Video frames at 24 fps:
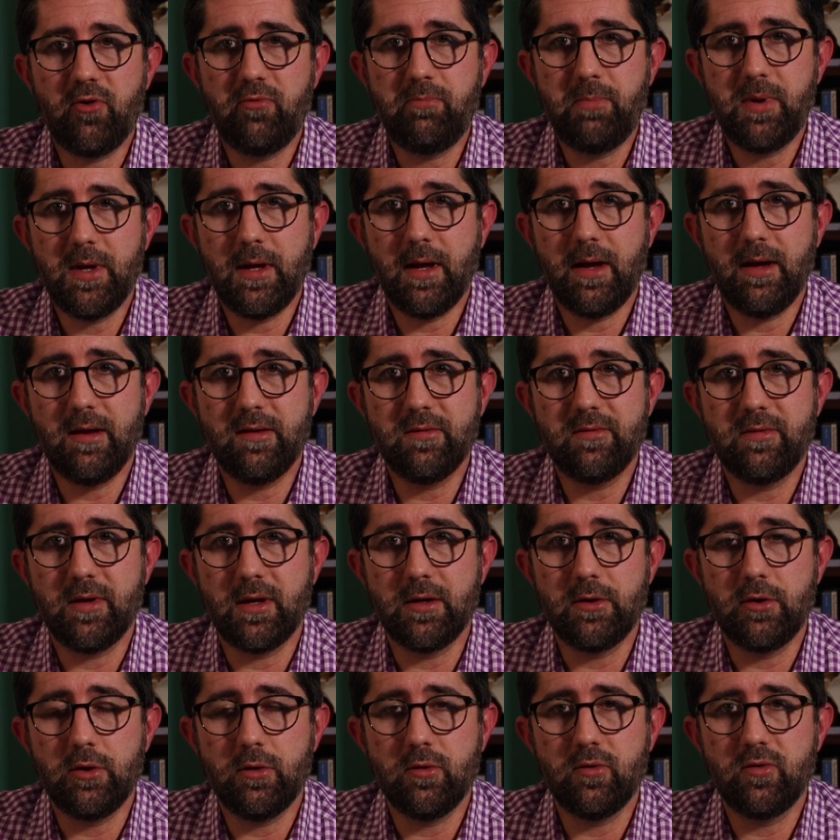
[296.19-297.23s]
of PAs
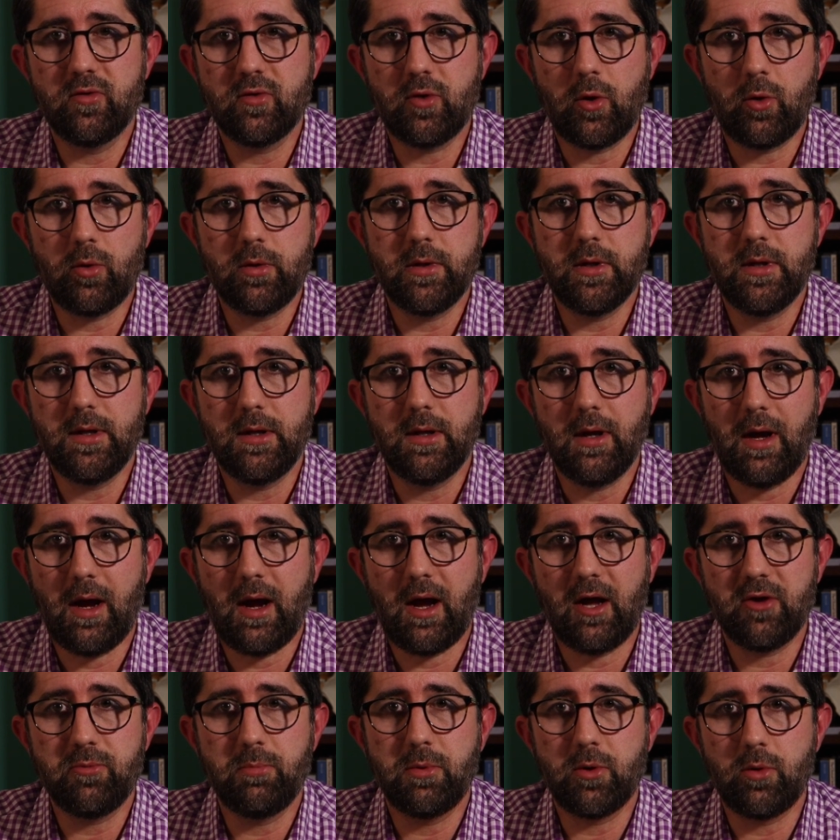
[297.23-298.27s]
that do solely
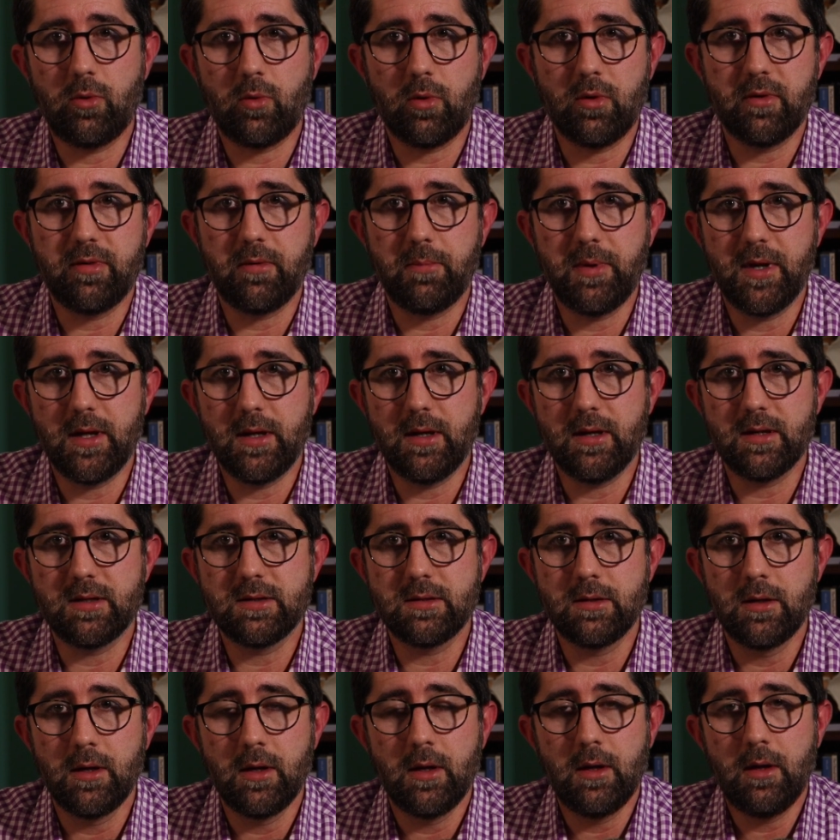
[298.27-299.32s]
hospital
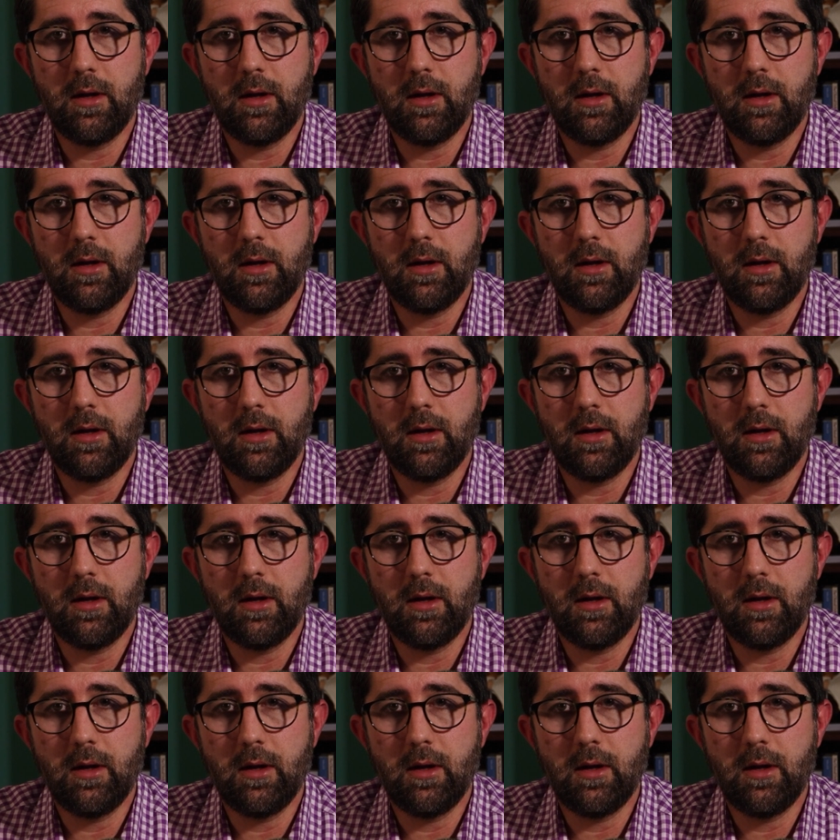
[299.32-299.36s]
orthopedics.